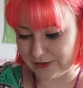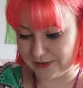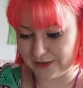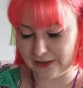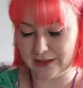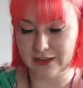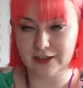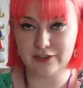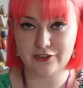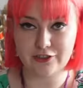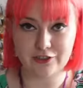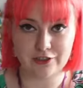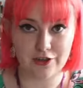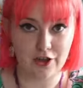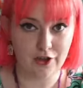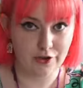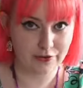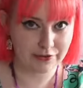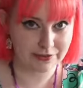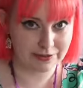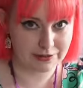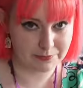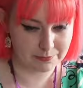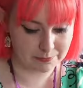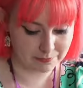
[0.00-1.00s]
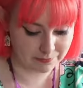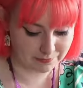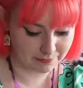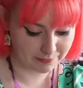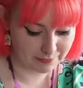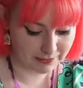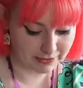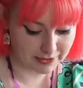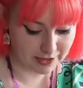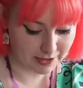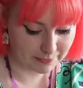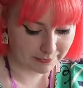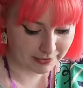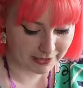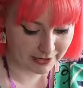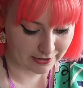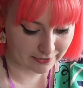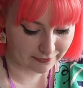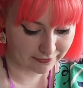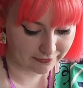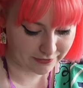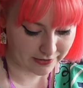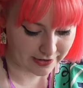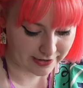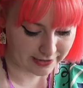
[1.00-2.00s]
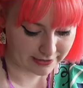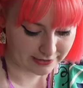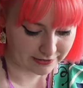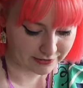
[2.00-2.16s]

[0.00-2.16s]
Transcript: so that should hopefully be coming out fairly